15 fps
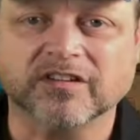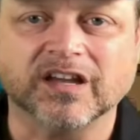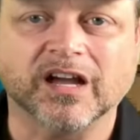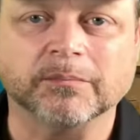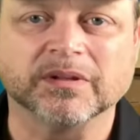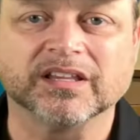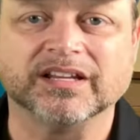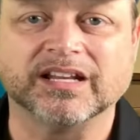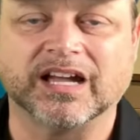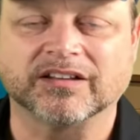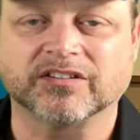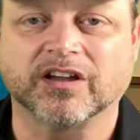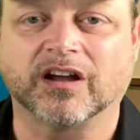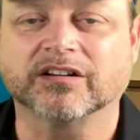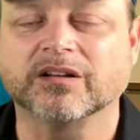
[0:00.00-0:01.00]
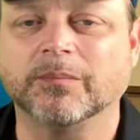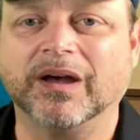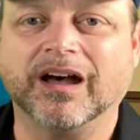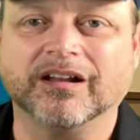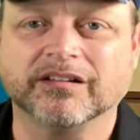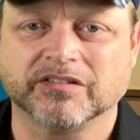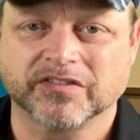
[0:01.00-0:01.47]
commonly not talked
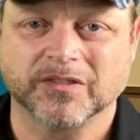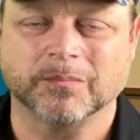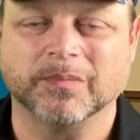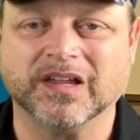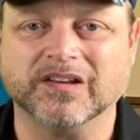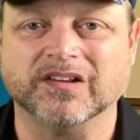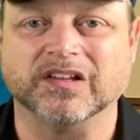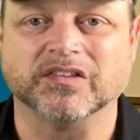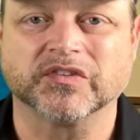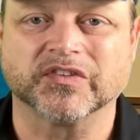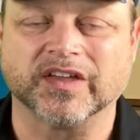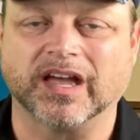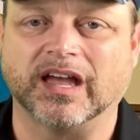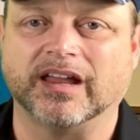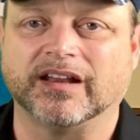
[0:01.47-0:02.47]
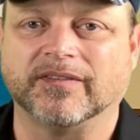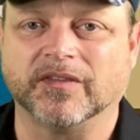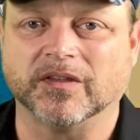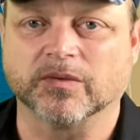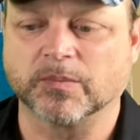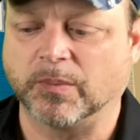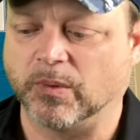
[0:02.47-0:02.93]
about is the maintenance side at
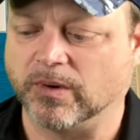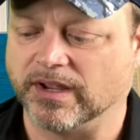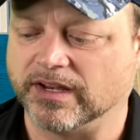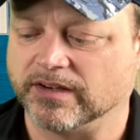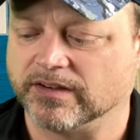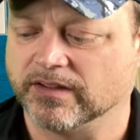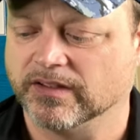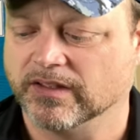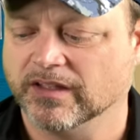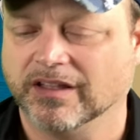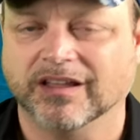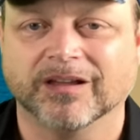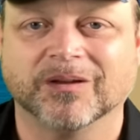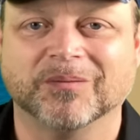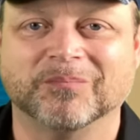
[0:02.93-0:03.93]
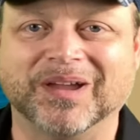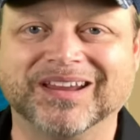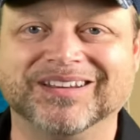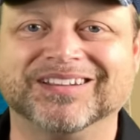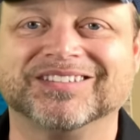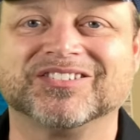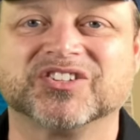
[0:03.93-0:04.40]
this point.
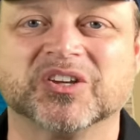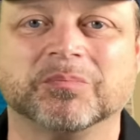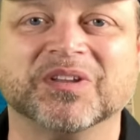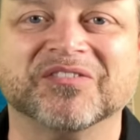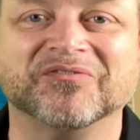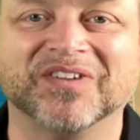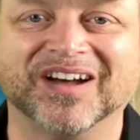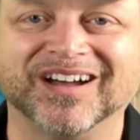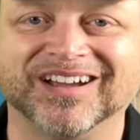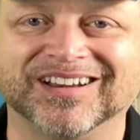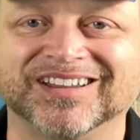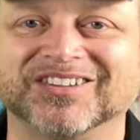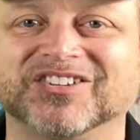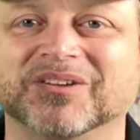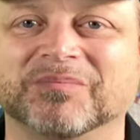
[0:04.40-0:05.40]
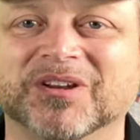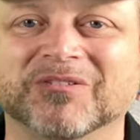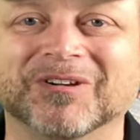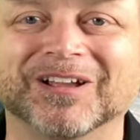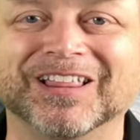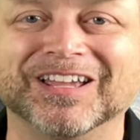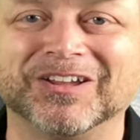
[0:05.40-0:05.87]
Maintenance should be fun. It should be
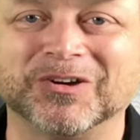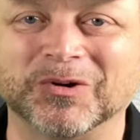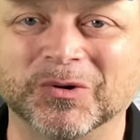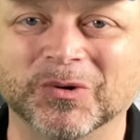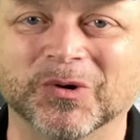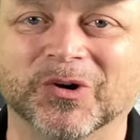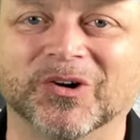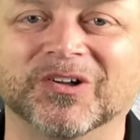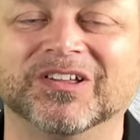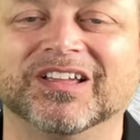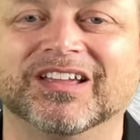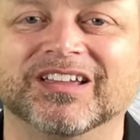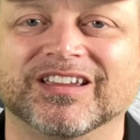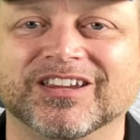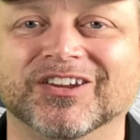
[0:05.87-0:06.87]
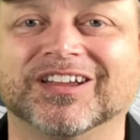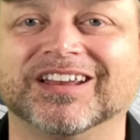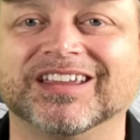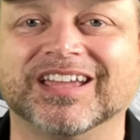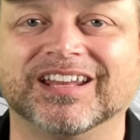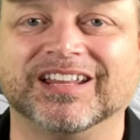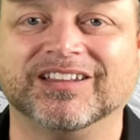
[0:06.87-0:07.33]
really cool. You can
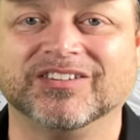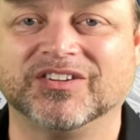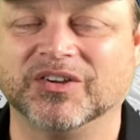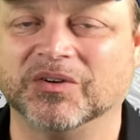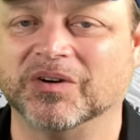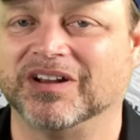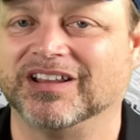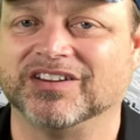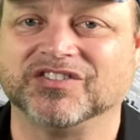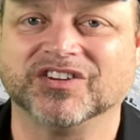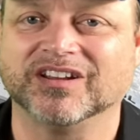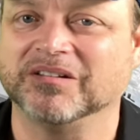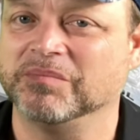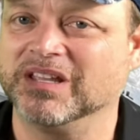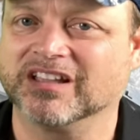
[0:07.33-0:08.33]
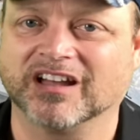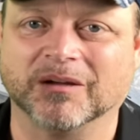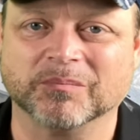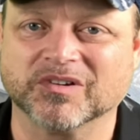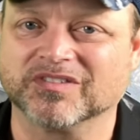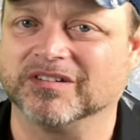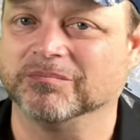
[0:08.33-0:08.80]
get into it. It shouldn't be
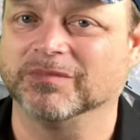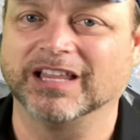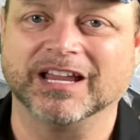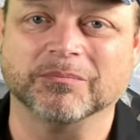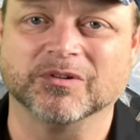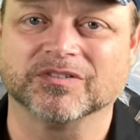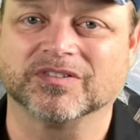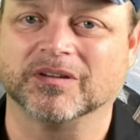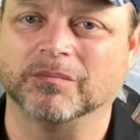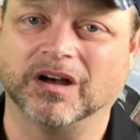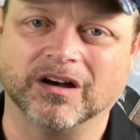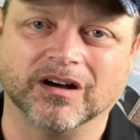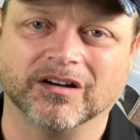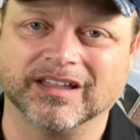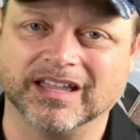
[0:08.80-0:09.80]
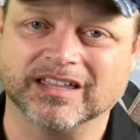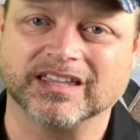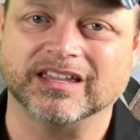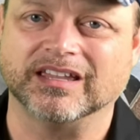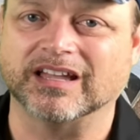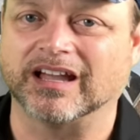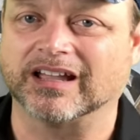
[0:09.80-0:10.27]
cumbersome, laborsome. Oh,
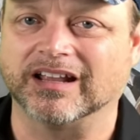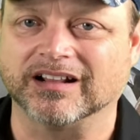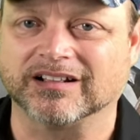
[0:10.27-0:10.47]
icky, I got